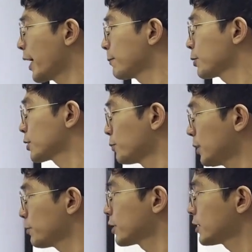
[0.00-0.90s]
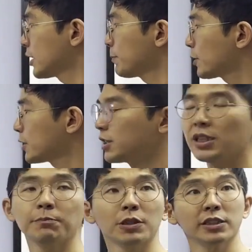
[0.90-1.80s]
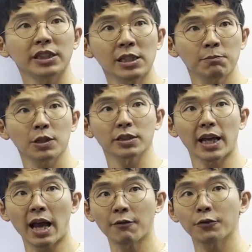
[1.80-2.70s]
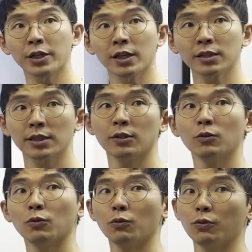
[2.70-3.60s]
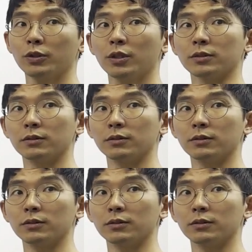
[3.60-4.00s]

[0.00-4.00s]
a plus b plus c plus d plus e plus f is, we're done.